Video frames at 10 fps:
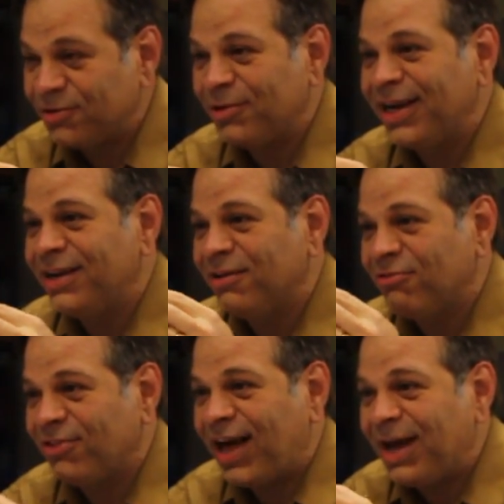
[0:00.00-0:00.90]
create a
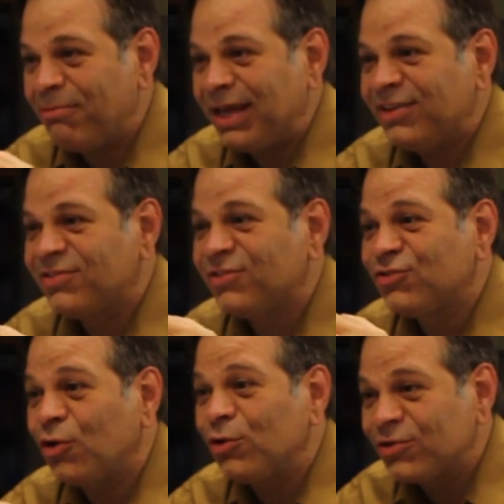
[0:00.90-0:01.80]
fly-based
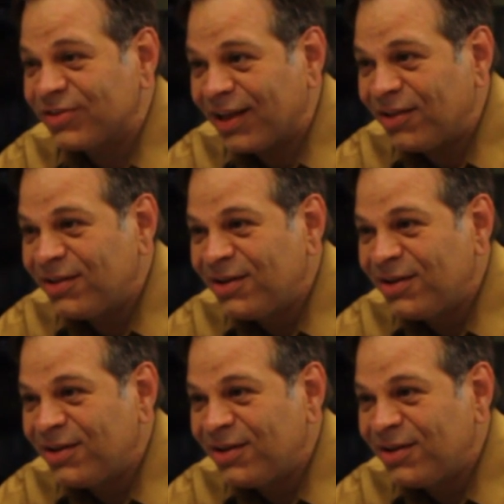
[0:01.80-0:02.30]
solar cell,